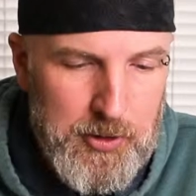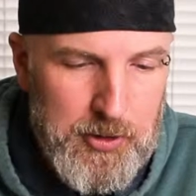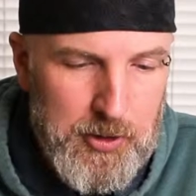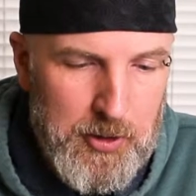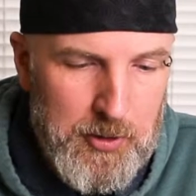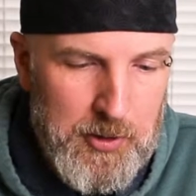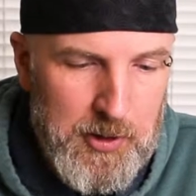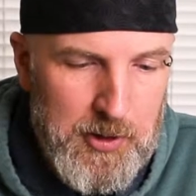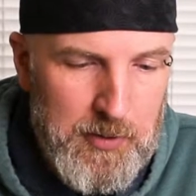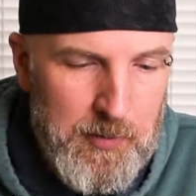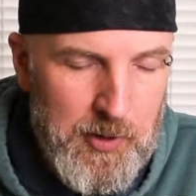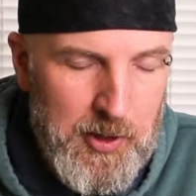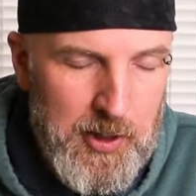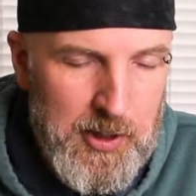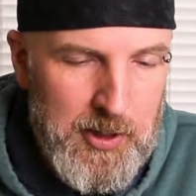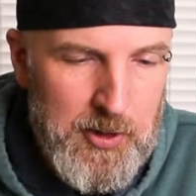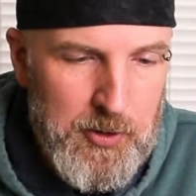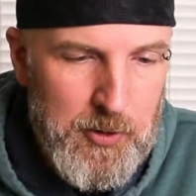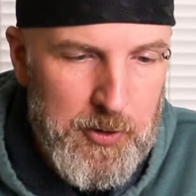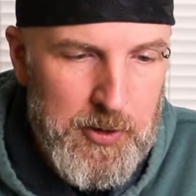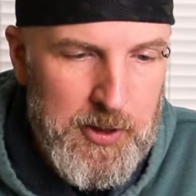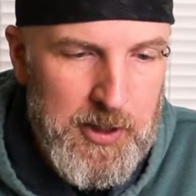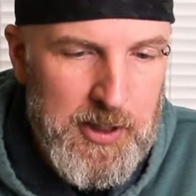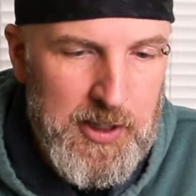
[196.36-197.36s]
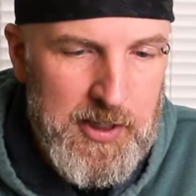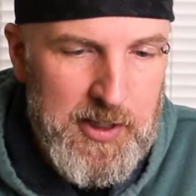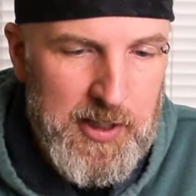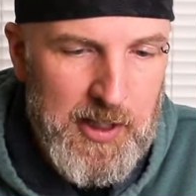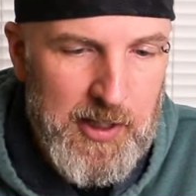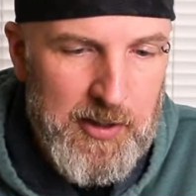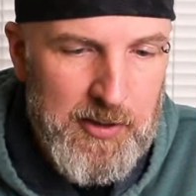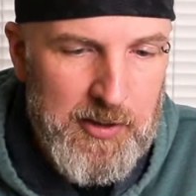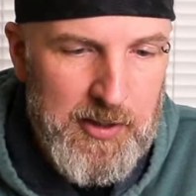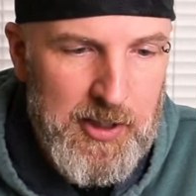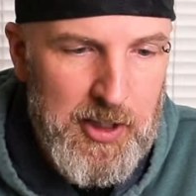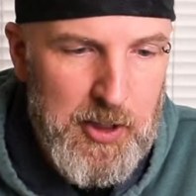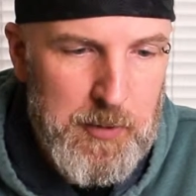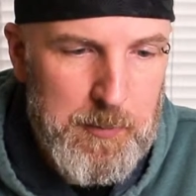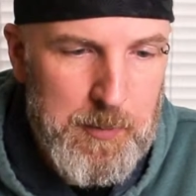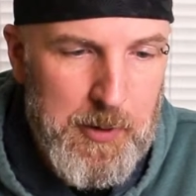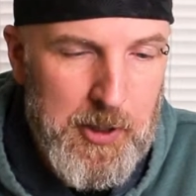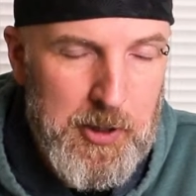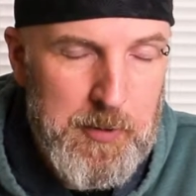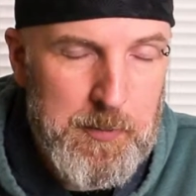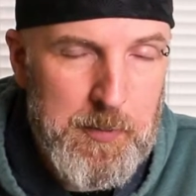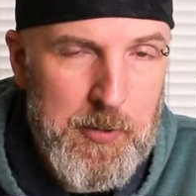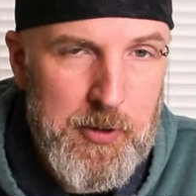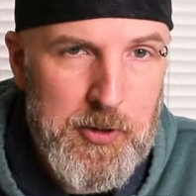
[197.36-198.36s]
to show it in really good detail and in its
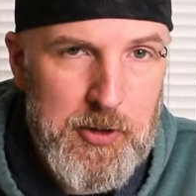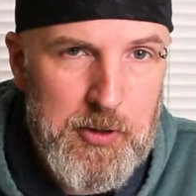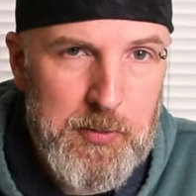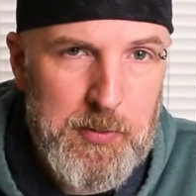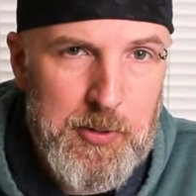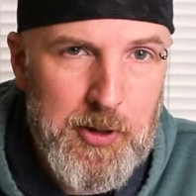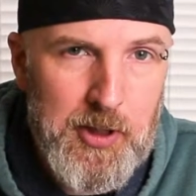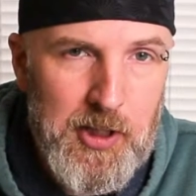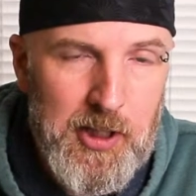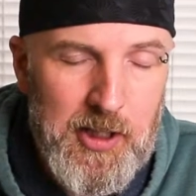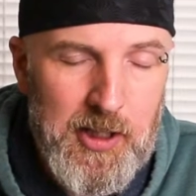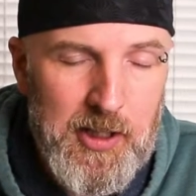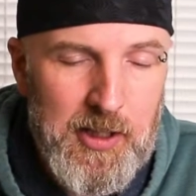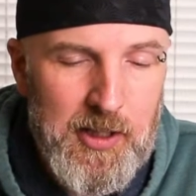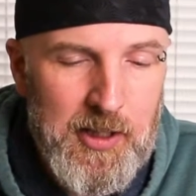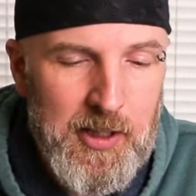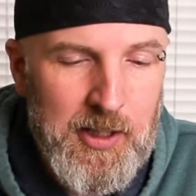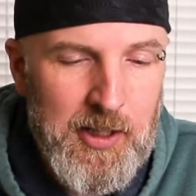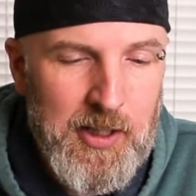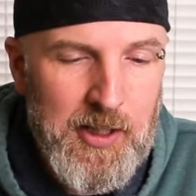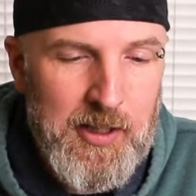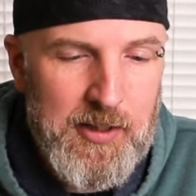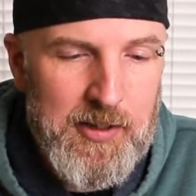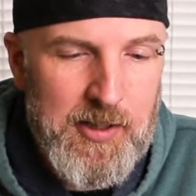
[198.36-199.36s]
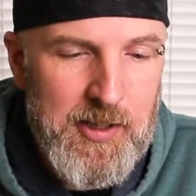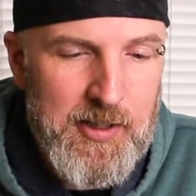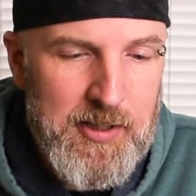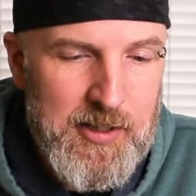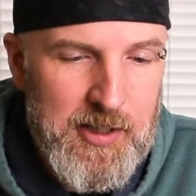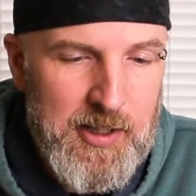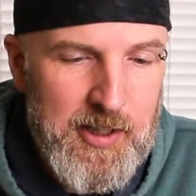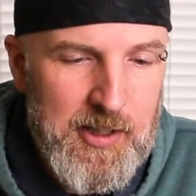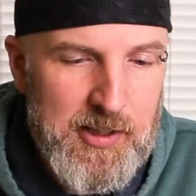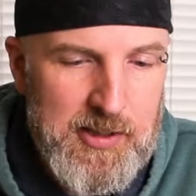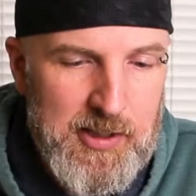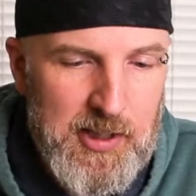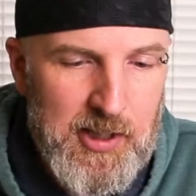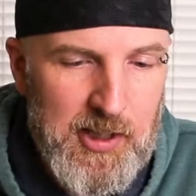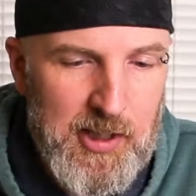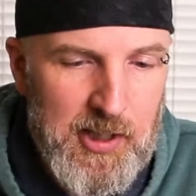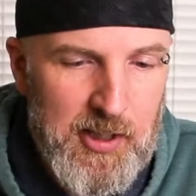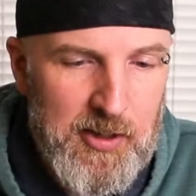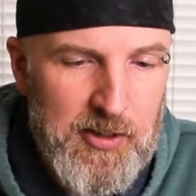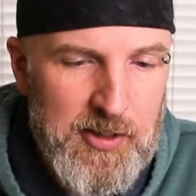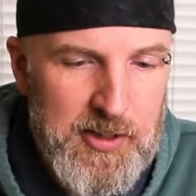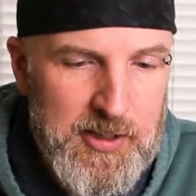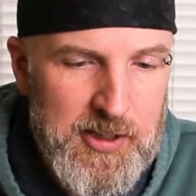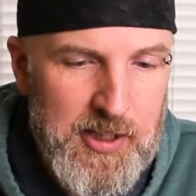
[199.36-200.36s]
best possible light, then
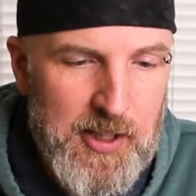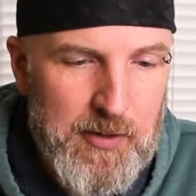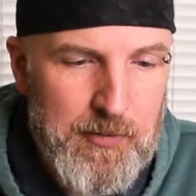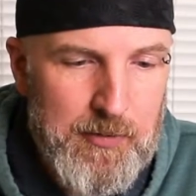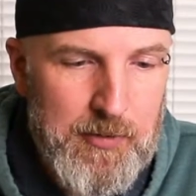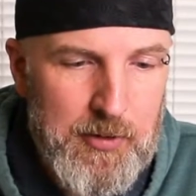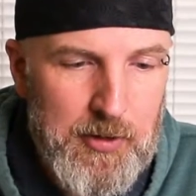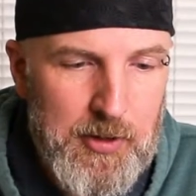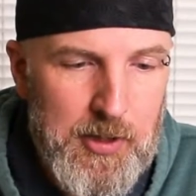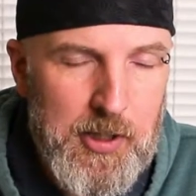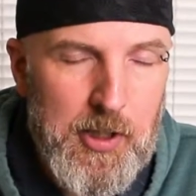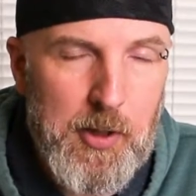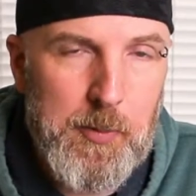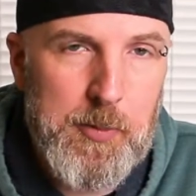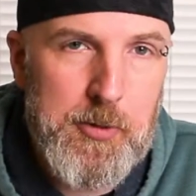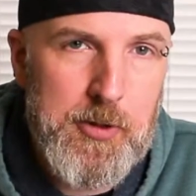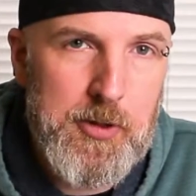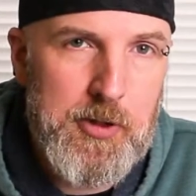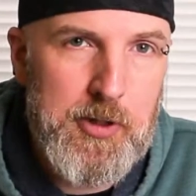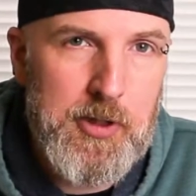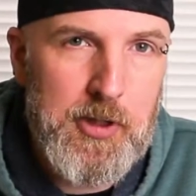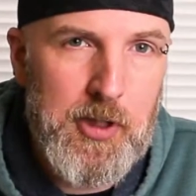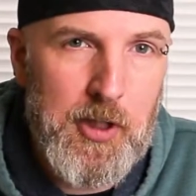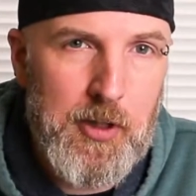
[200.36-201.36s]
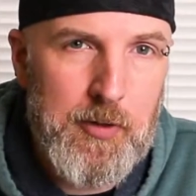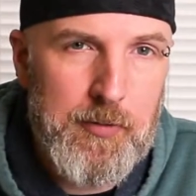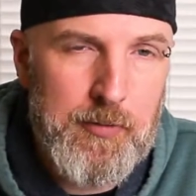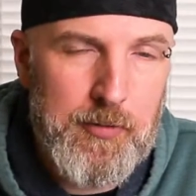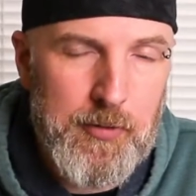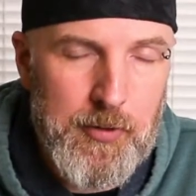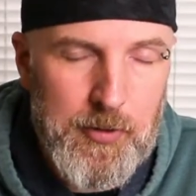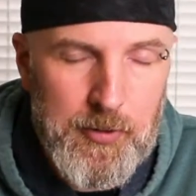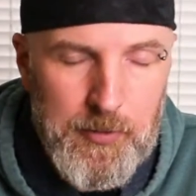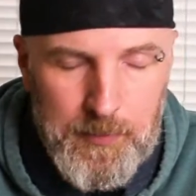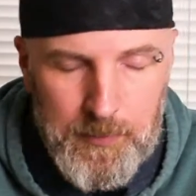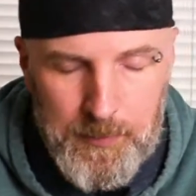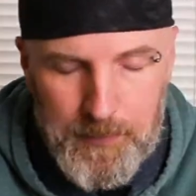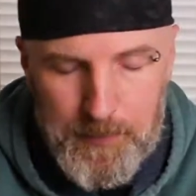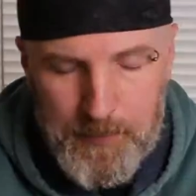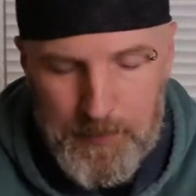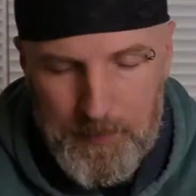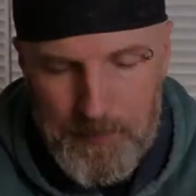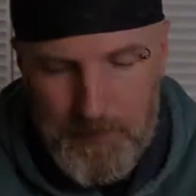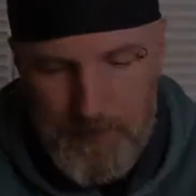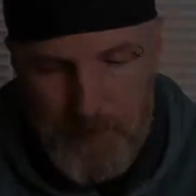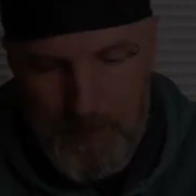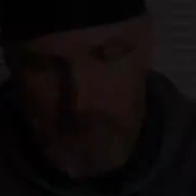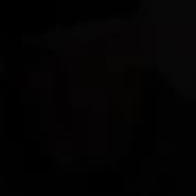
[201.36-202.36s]
DSLR is definitely the option to go for.
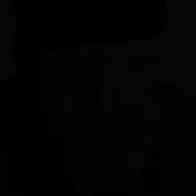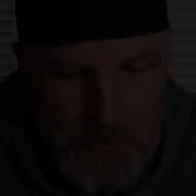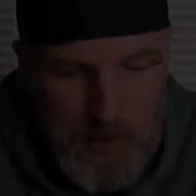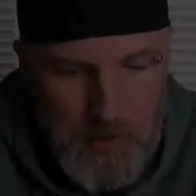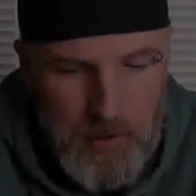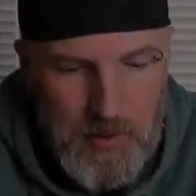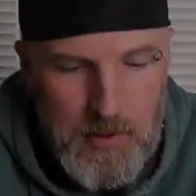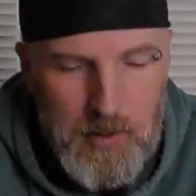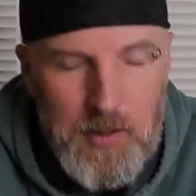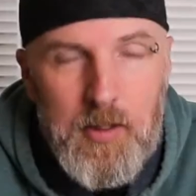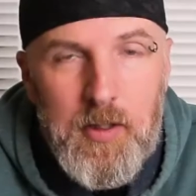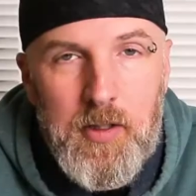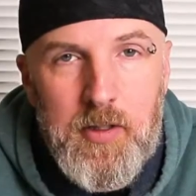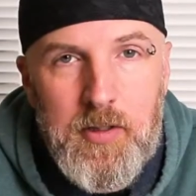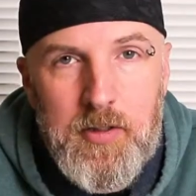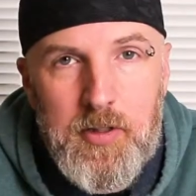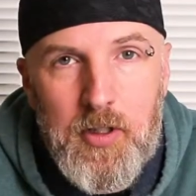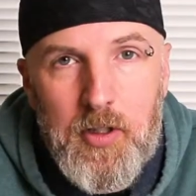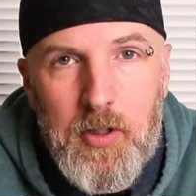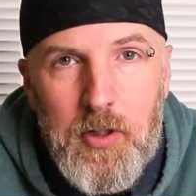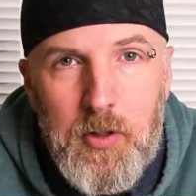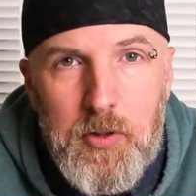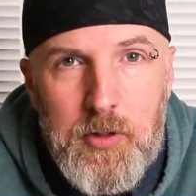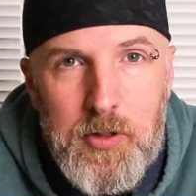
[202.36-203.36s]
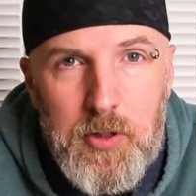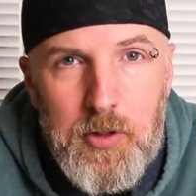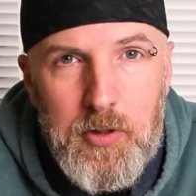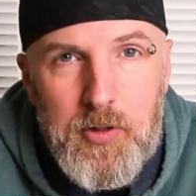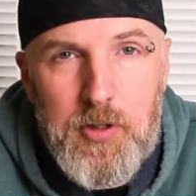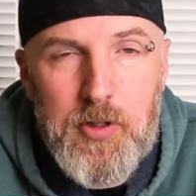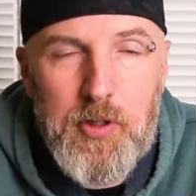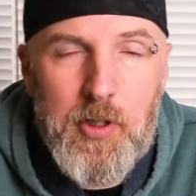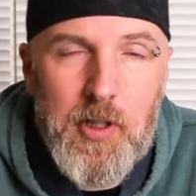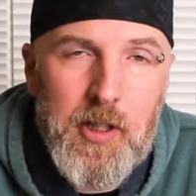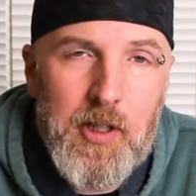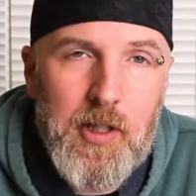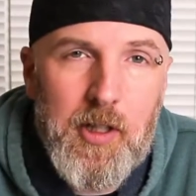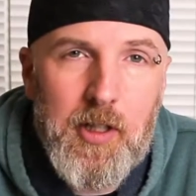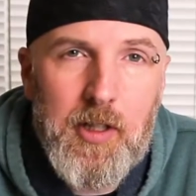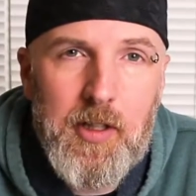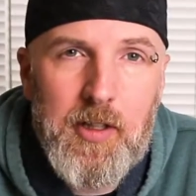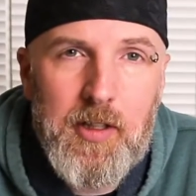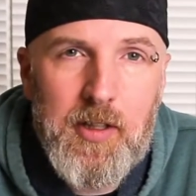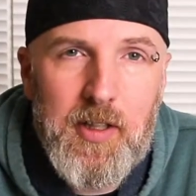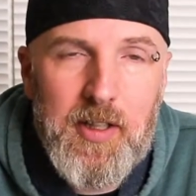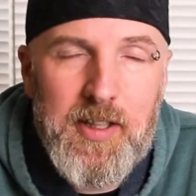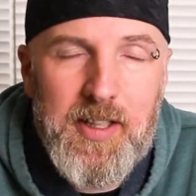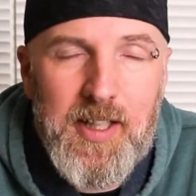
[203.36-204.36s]
So who should you hire?
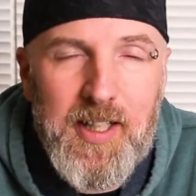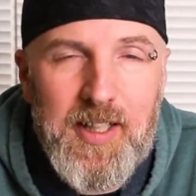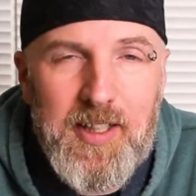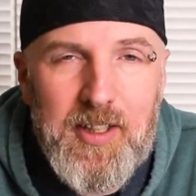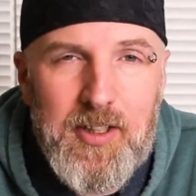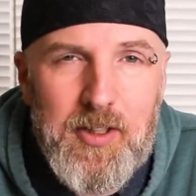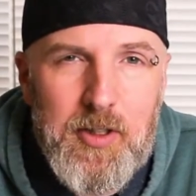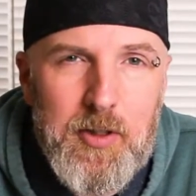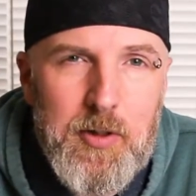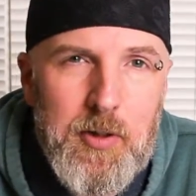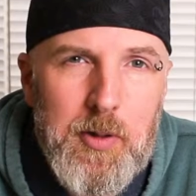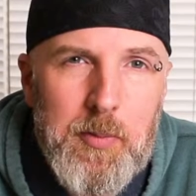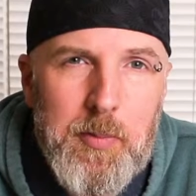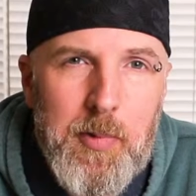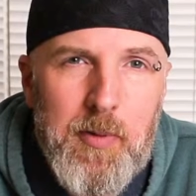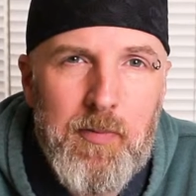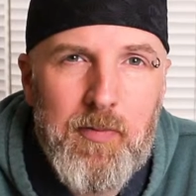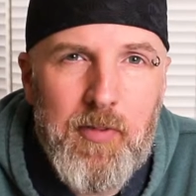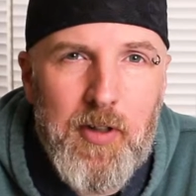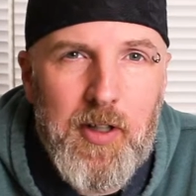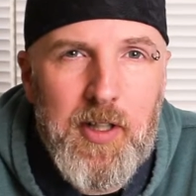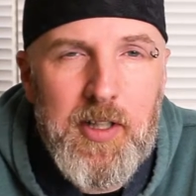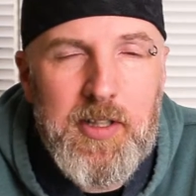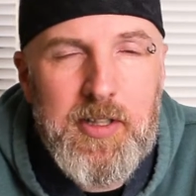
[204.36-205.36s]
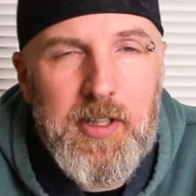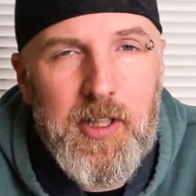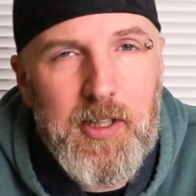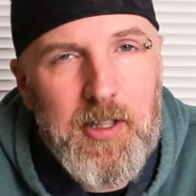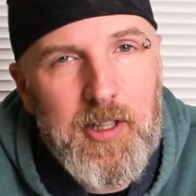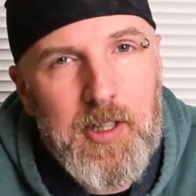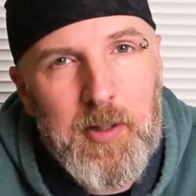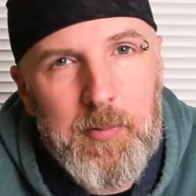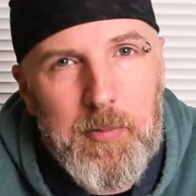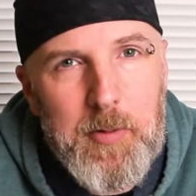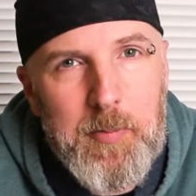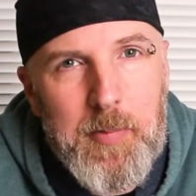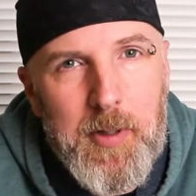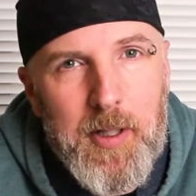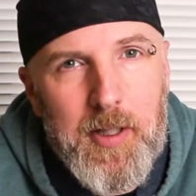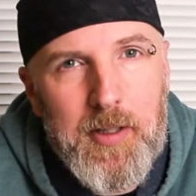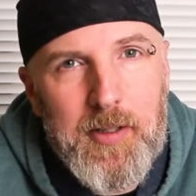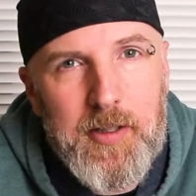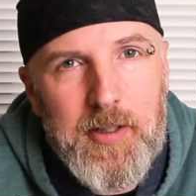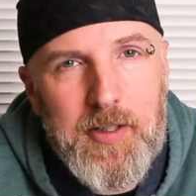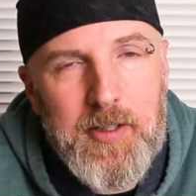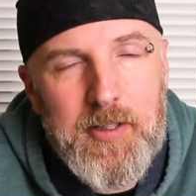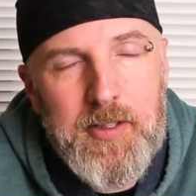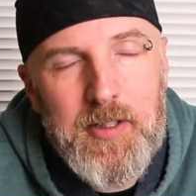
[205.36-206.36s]
Again, Google have been very tight-lipped
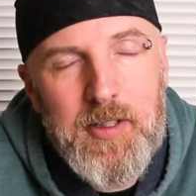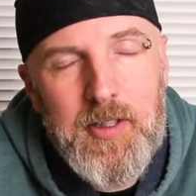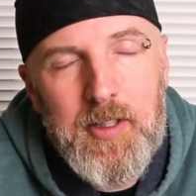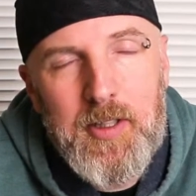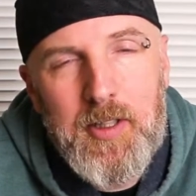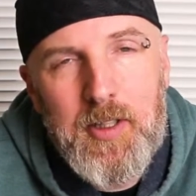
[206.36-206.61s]
about this,